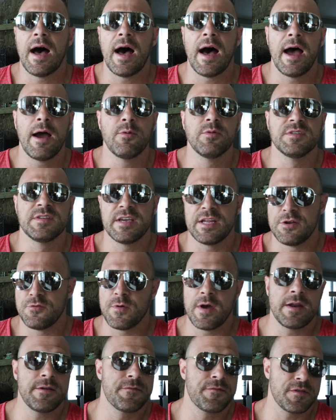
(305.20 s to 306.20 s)
I was getting
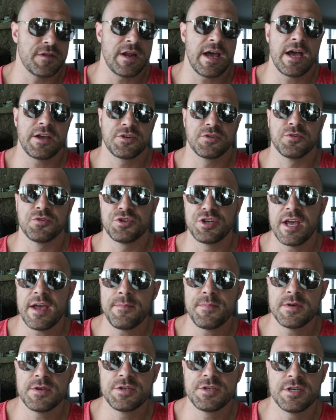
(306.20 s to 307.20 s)
ready for the national
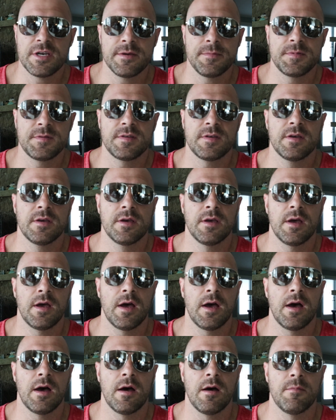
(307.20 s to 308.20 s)
championships.
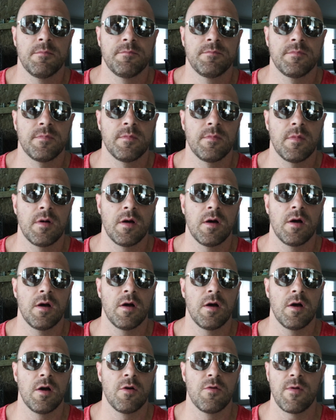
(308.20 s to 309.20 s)

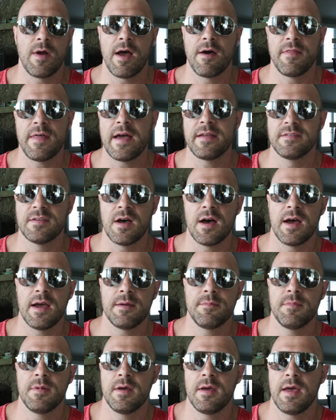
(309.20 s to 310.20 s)
around that
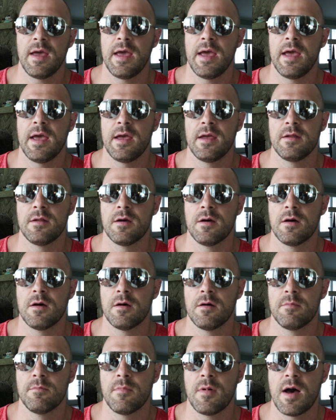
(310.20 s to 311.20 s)
time, and
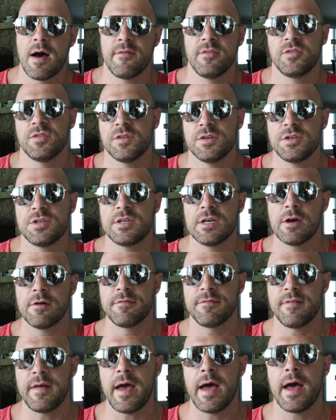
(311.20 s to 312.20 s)
obviously
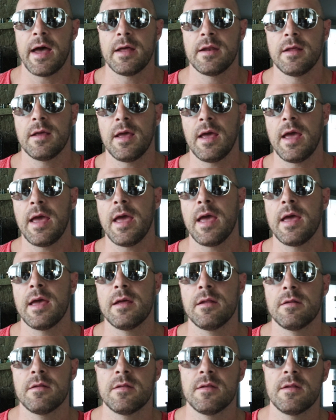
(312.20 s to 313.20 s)
shelf that.
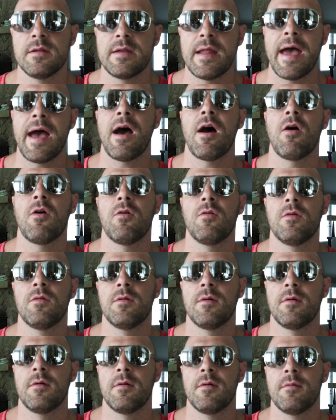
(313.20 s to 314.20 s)
And
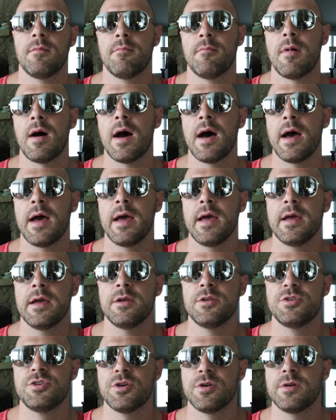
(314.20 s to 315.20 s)
now
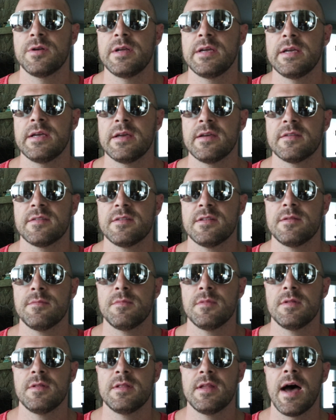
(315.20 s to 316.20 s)
my journey is
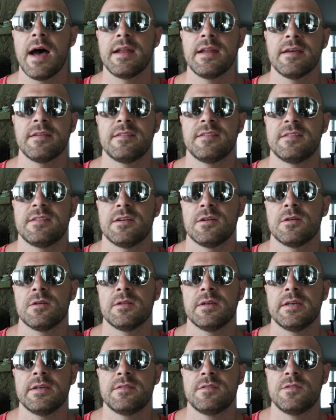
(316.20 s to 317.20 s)
not
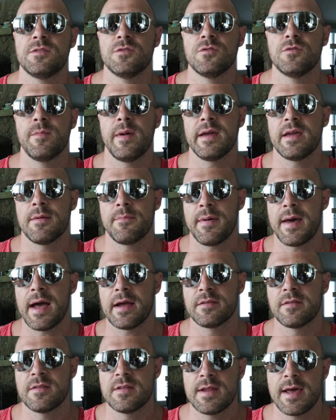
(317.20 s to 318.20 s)
necessarily to make it
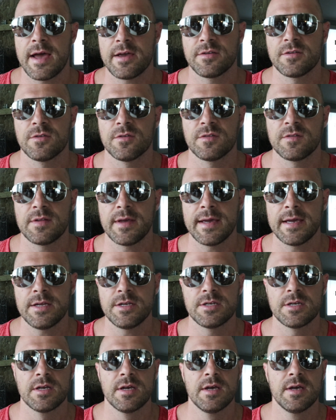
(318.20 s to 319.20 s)
back to the national
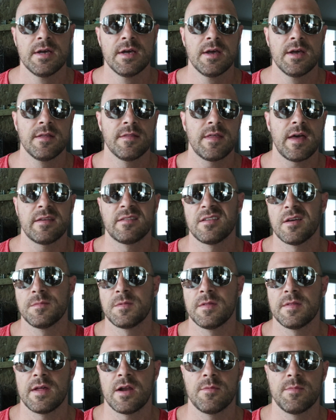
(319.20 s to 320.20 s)
stage. That's
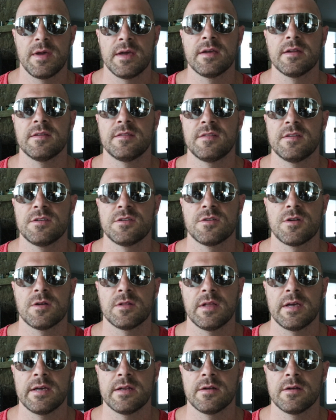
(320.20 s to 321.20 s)
something that I'll make a decision
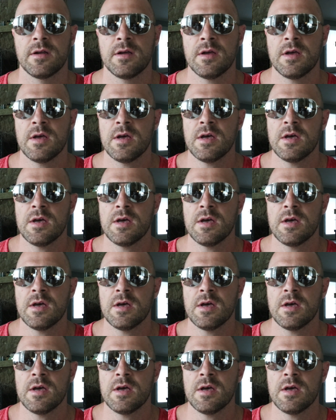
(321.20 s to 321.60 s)
on later.